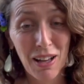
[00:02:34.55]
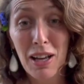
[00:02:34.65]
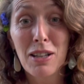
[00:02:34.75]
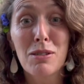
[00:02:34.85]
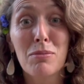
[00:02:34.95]

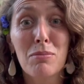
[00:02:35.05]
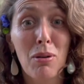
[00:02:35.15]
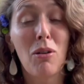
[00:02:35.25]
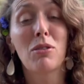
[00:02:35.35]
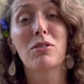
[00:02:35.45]
It's
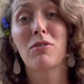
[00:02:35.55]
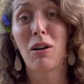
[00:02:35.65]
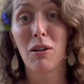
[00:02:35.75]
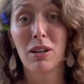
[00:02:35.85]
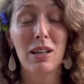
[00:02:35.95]
part of
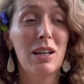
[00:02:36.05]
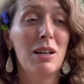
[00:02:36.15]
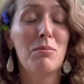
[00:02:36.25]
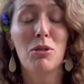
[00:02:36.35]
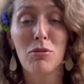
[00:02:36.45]
our
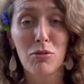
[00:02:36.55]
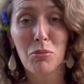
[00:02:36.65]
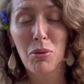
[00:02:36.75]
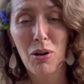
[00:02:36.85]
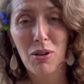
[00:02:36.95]
beautiful
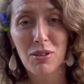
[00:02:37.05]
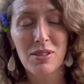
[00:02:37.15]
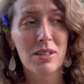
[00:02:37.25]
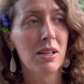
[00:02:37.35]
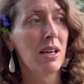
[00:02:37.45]

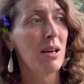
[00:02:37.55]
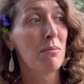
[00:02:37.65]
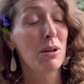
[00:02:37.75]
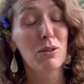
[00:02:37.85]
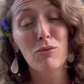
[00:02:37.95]
past,
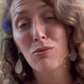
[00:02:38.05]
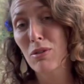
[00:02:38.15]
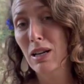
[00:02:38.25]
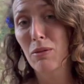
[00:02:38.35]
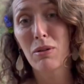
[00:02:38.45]
because
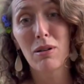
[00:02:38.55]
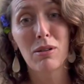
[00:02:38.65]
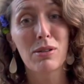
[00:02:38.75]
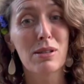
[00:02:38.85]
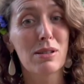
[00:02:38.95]
really we are
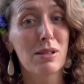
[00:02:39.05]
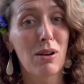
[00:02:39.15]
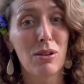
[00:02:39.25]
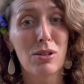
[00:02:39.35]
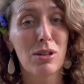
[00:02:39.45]
at
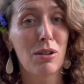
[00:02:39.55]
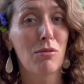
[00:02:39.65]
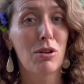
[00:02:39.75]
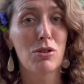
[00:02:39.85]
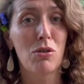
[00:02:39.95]
such a
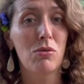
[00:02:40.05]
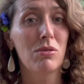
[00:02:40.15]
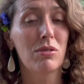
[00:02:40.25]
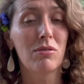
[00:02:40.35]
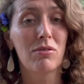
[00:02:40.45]

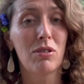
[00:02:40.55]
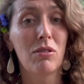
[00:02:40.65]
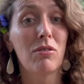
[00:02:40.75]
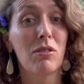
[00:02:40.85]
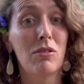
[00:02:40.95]
threshold of
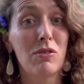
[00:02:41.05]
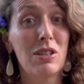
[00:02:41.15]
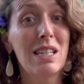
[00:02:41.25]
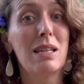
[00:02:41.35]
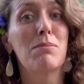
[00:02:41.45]

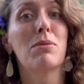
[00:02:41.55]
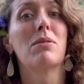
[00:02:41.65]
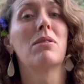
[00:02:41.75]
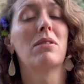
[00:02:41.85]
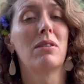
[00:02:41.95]
deep
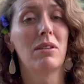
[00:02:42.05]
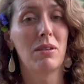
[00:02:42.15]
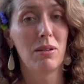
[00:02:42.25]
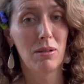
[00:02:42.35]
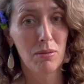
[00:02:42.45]

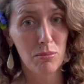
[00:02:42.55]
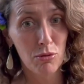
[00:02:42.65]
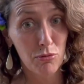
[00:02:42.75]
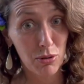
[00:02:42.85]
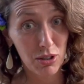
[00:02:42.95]

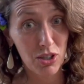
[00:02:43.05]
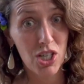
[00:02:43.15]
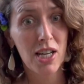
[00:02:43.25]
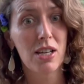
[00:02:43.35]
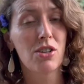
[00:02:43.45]
movement and
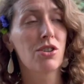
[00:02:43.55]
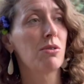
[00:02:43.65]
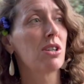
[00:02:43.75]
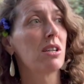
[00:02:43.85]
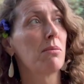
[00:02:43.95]
change,
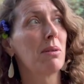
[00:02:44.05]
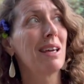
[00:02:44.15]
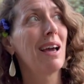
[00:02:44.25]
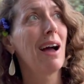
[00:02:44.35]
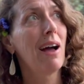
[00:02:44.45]
which
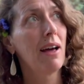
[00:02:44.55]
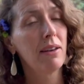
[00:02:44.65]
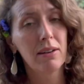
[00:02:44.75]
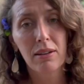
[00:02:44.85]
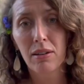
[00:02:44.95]

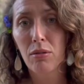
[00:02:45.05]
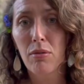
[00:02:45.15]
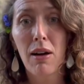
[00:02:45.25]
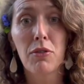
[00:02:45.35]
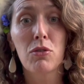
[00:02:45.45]
began
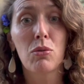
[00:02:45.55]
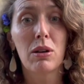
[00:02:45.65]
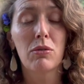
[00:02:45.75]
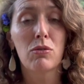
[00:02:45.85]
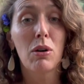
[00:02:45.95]
around
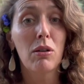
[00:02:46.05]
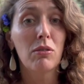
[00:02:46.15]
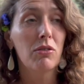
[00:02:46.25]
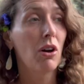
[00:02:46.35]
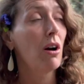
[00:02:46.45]
the 12
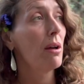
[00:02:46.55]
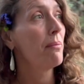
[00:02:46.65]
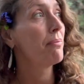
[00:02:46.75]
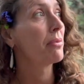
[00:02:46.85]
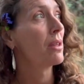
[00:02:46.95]

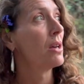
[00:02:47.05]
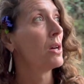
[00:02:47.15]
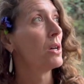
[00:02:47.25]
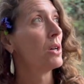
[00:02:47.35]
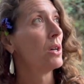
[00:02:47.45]
time
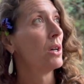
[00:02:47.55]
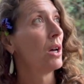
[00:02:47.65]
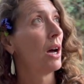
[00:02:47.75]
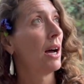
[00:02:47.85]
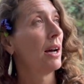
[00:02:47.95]

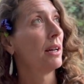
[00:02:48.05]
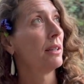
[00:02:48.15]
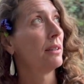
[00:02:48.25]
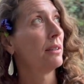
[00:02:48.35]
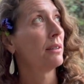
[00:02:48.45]

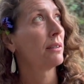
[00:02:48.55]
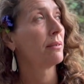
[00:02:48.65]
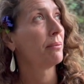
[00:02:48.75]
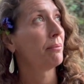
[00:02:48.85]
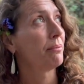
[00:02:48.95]
and
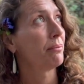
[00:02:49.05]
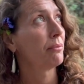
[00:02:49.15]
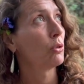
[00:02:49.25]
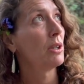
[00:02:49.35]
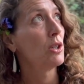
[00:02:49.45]

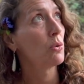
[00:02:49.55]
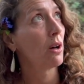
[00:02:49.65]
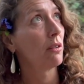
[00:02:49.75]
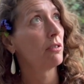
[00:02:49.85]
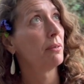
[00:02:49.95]
2012,